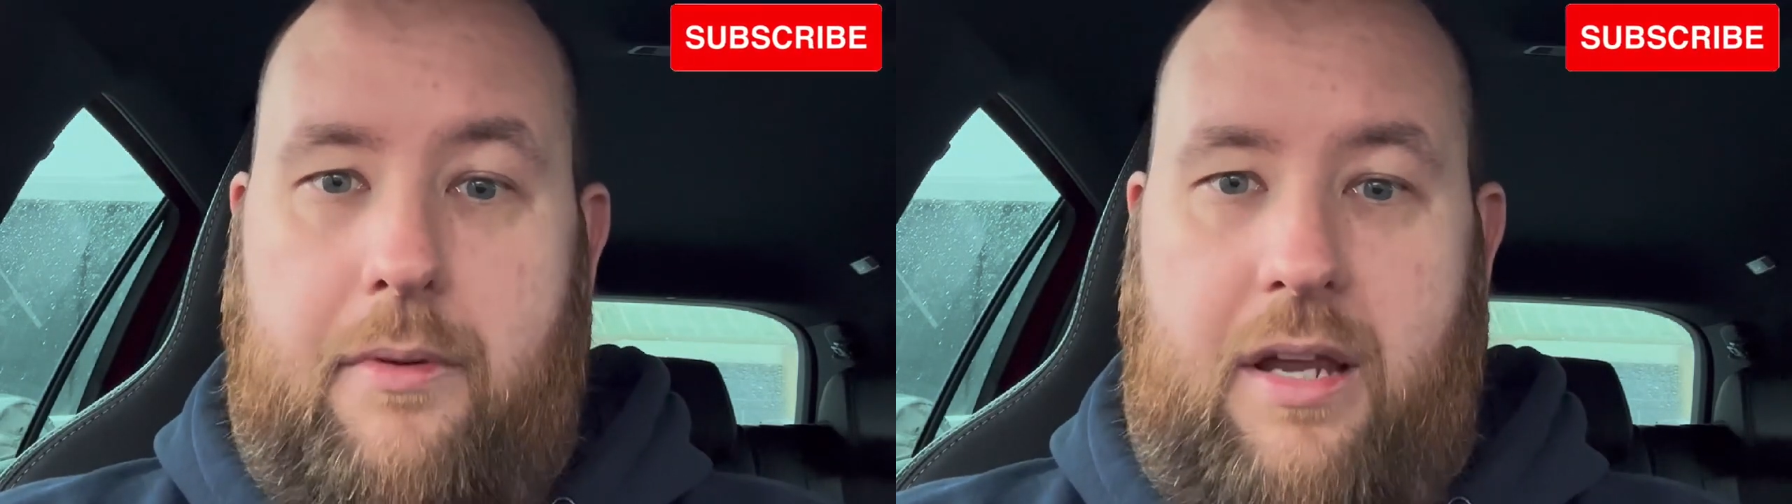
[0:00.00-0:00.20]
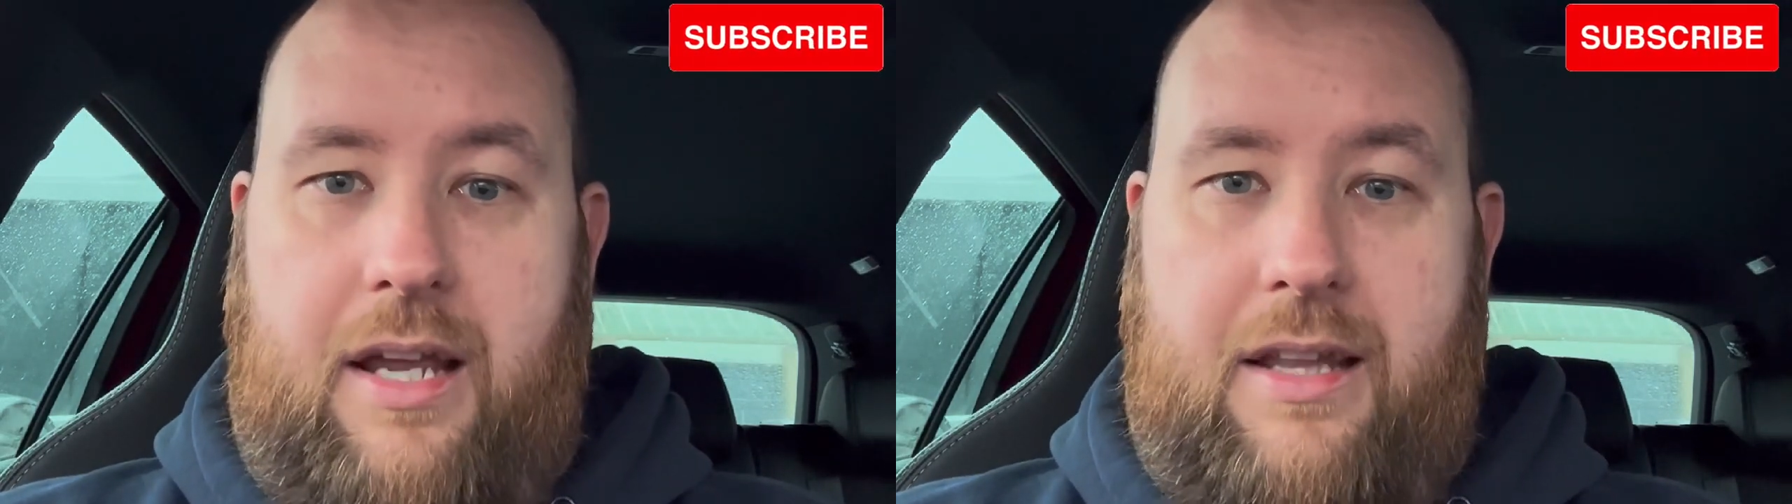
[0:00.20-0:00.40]

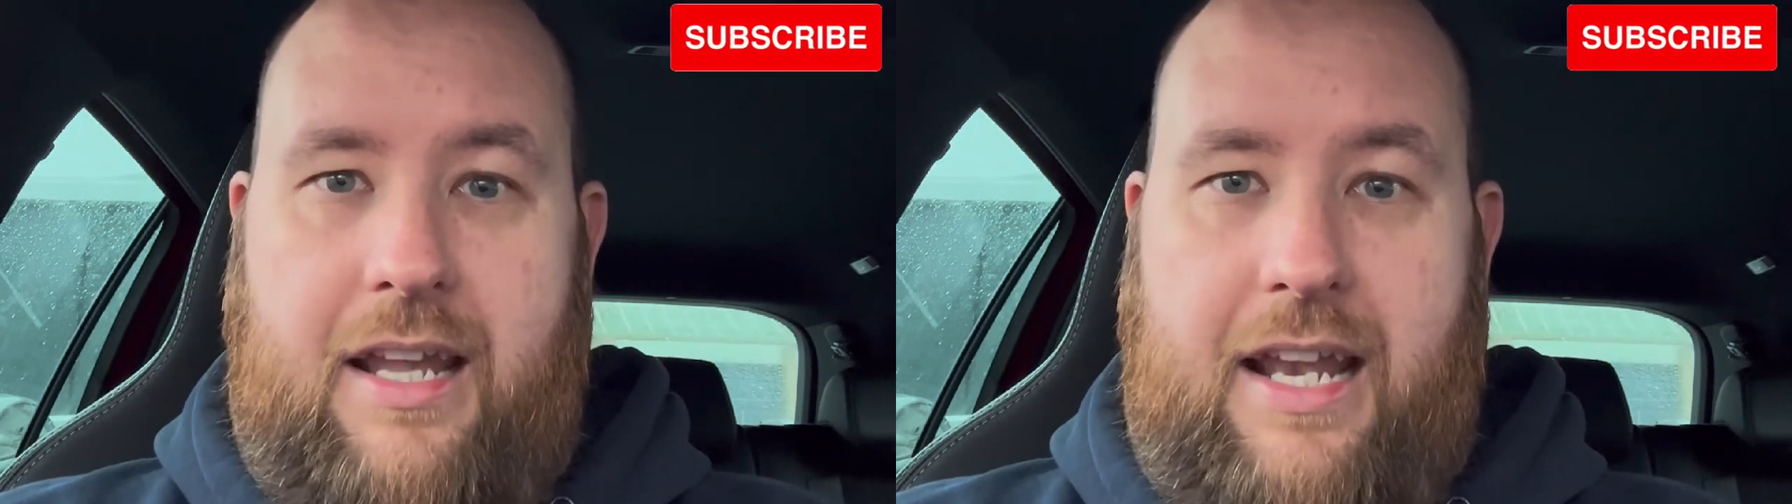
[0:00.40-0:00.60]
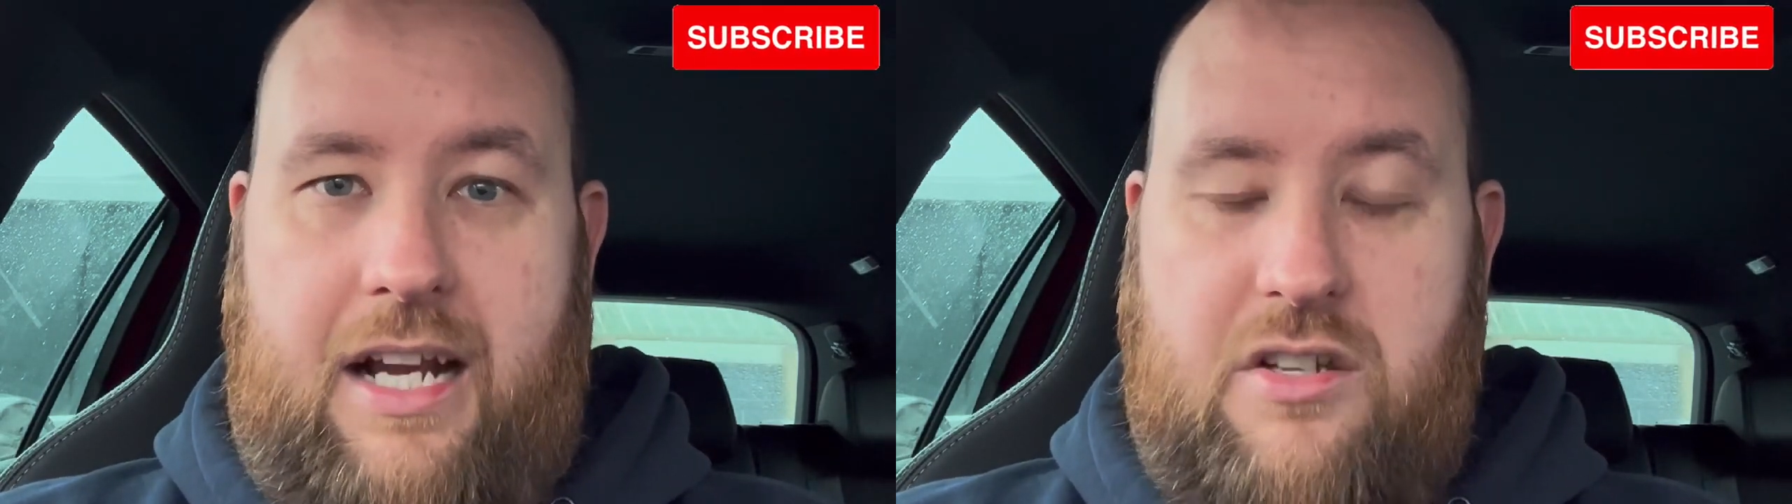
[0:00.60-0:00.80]
in the
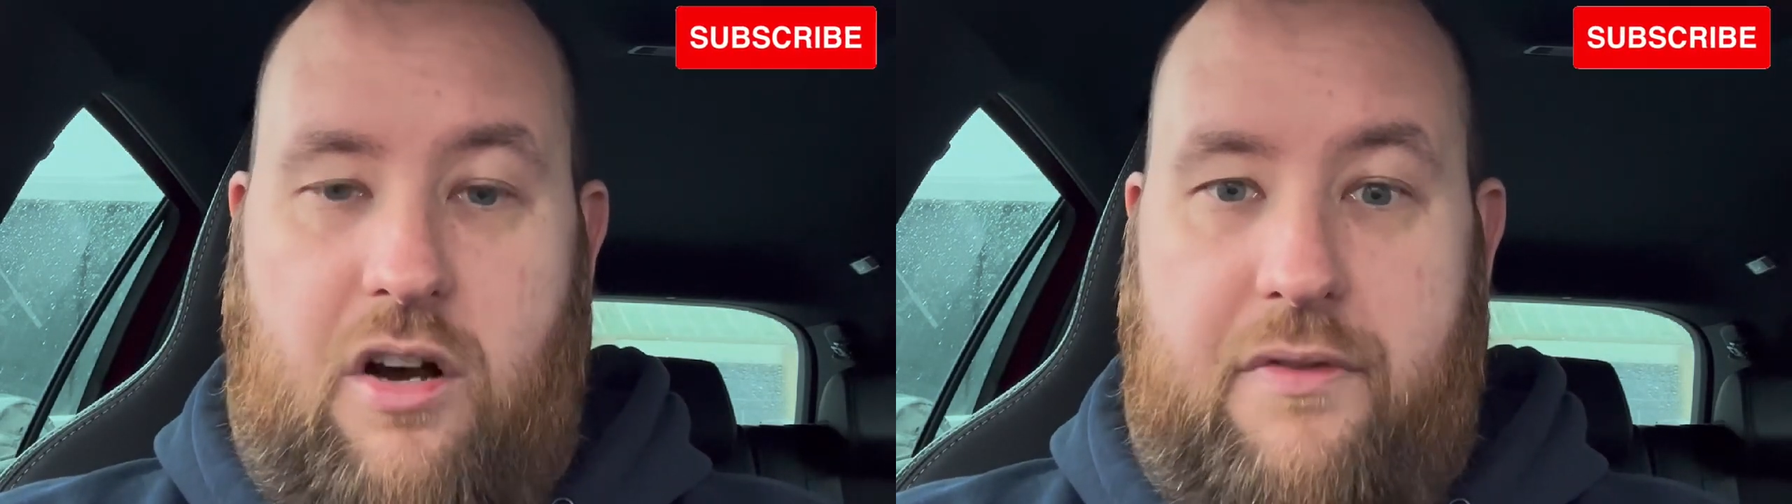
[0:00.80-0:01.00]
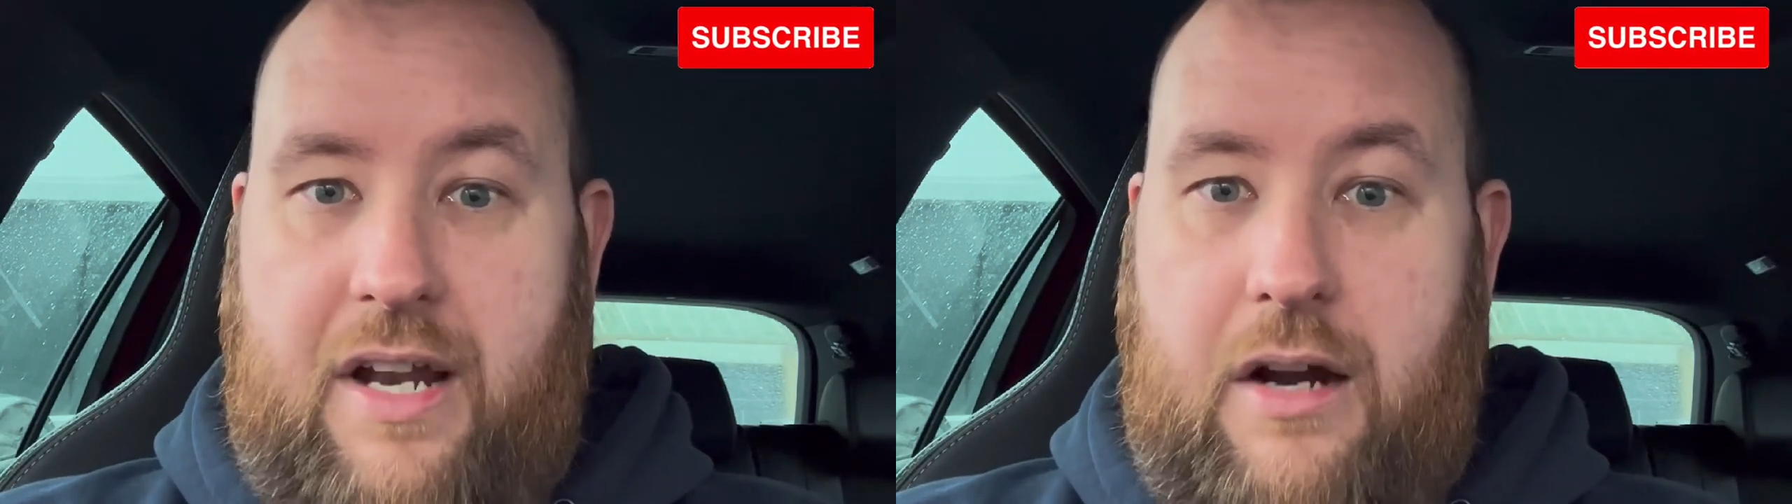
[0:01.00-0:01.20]
next
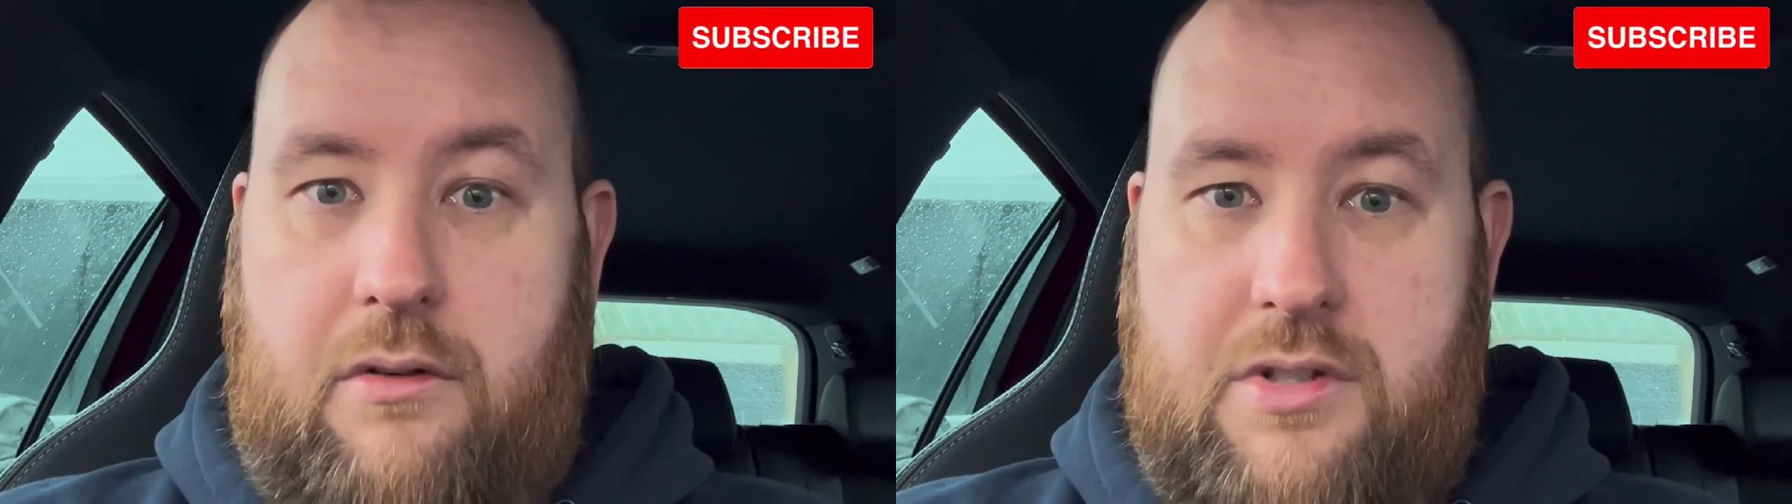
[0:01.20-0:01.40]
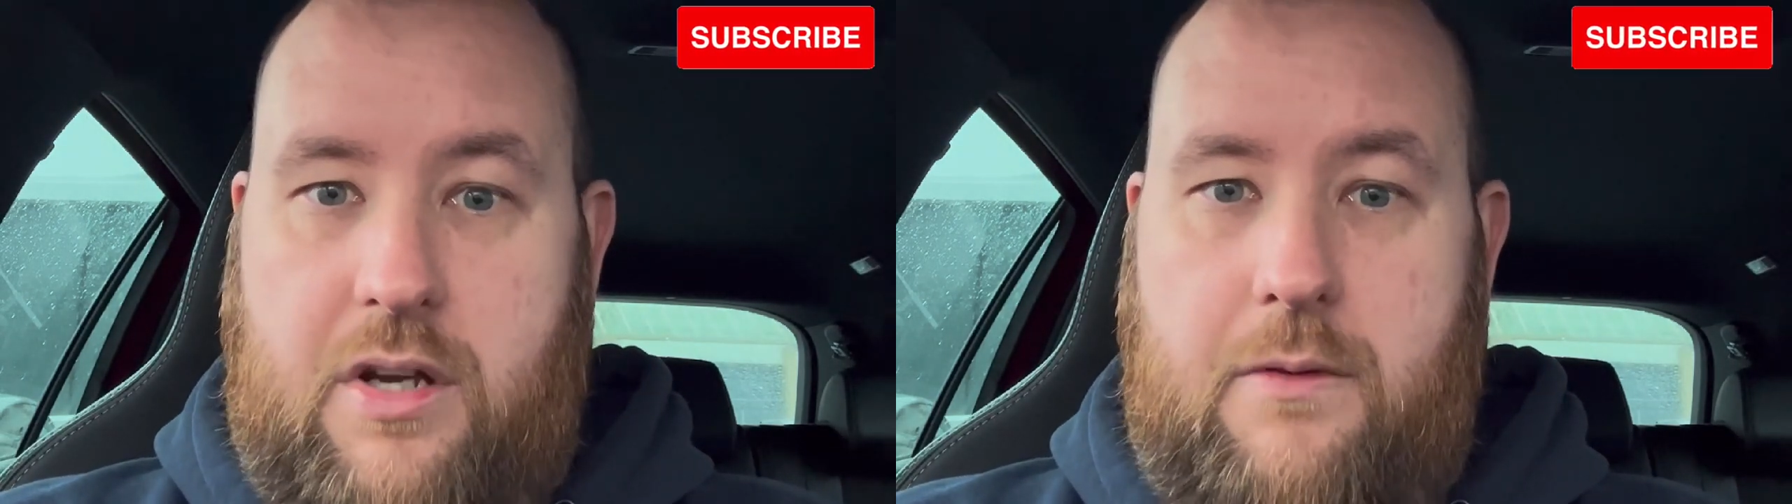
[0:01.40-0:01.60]
half an hour
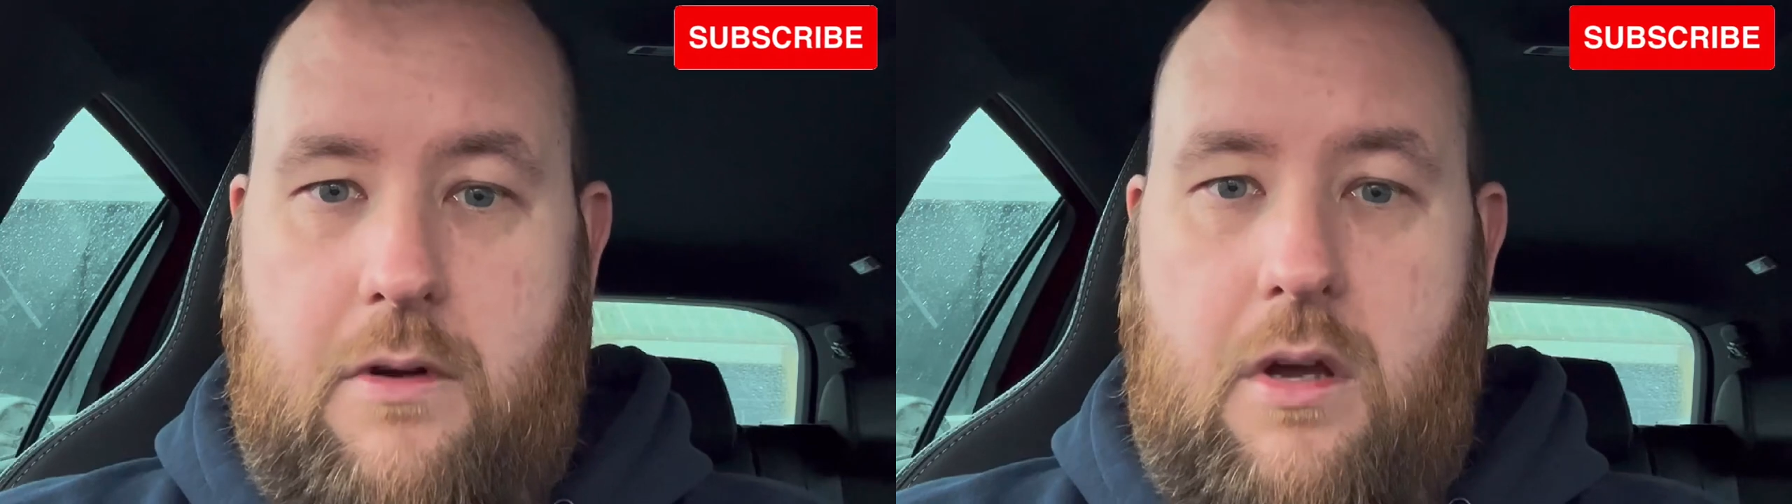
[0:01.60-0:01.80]
or so.